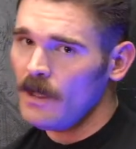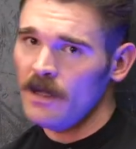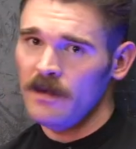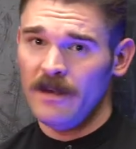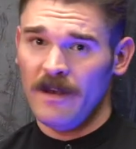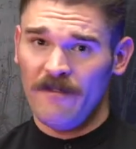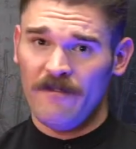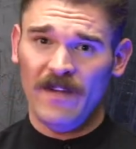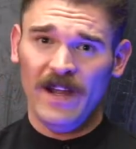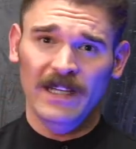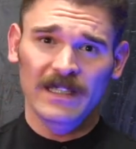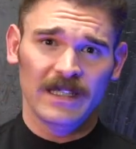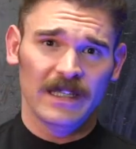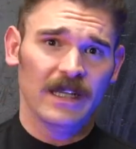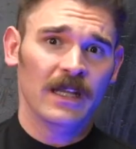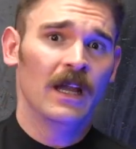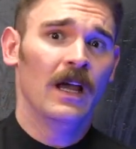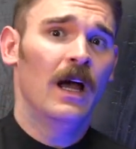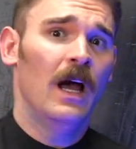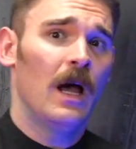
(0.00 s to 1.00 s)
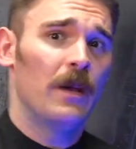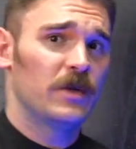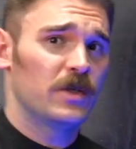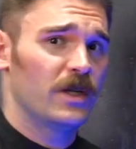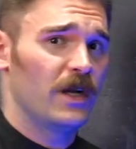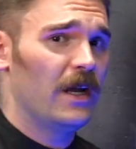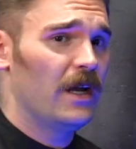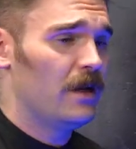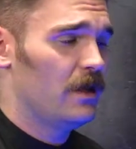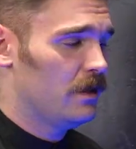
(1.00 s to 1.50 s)
Now finally, I'm going to show
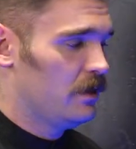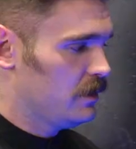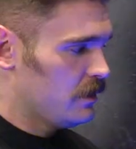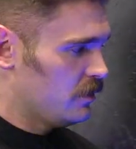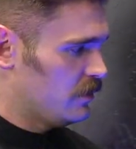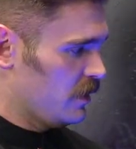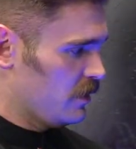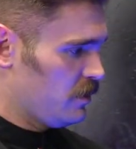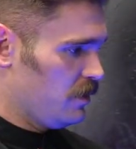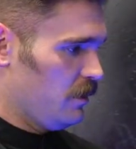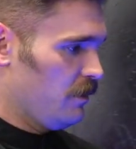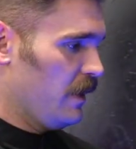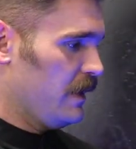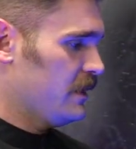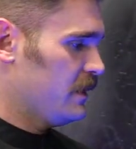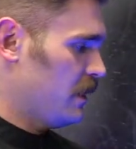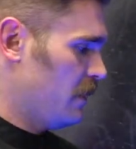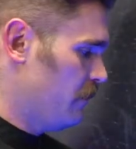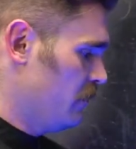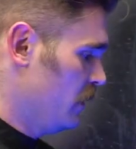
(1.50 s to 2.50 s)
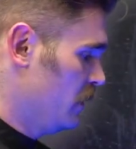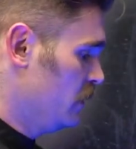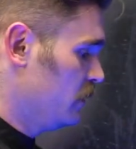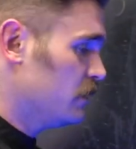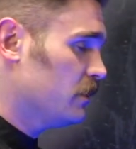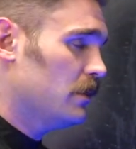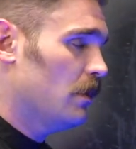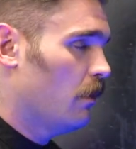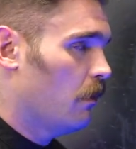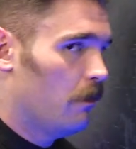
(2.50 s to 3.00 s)
you how to stretch your bicep.
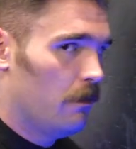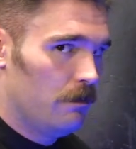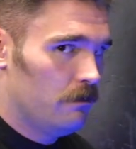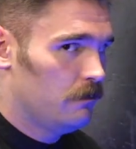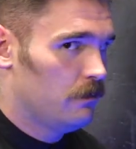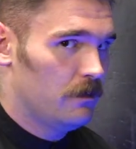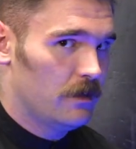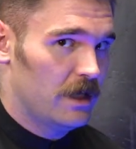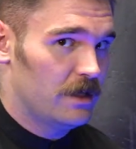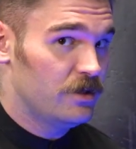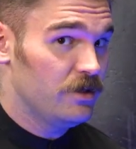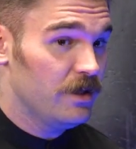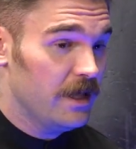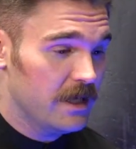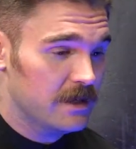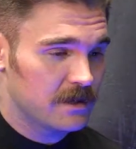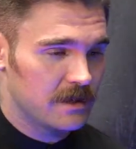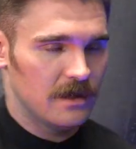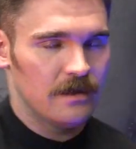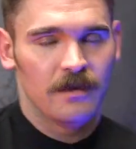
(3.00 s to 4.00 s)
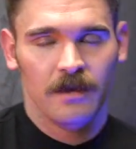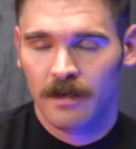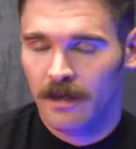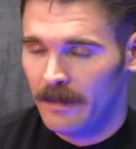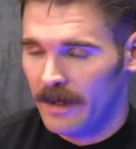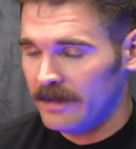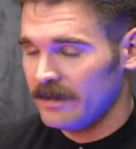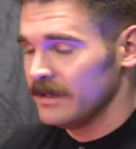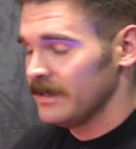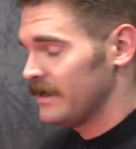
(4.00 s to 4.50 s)
So, as you guessed it,
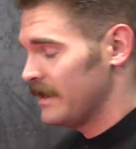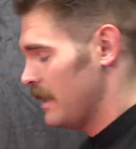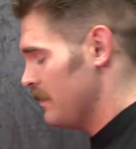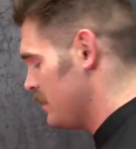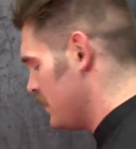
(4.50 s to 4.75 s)
about the same